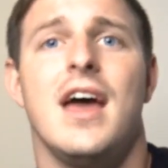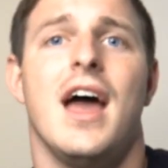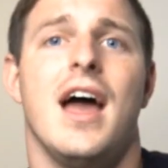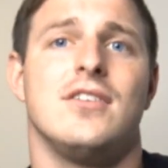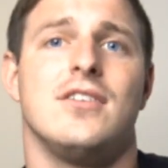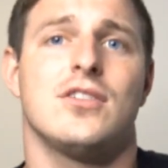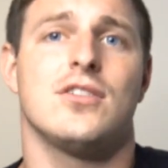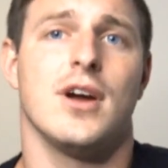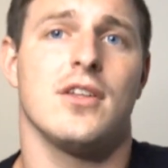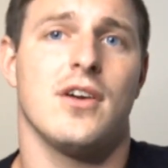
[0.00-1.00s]
and just
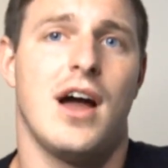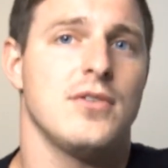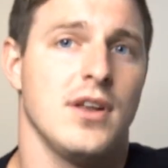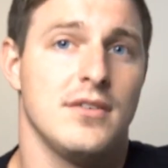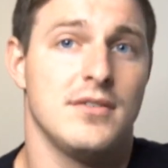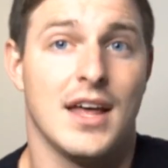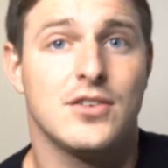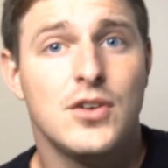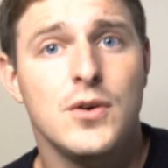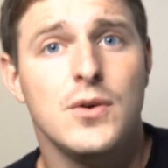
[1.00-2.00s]
the regular iPhone 11
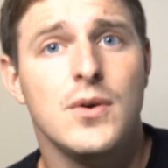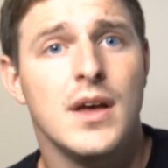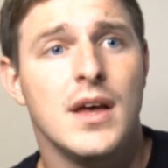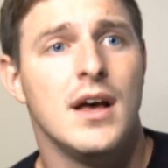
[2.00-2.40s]
has 2.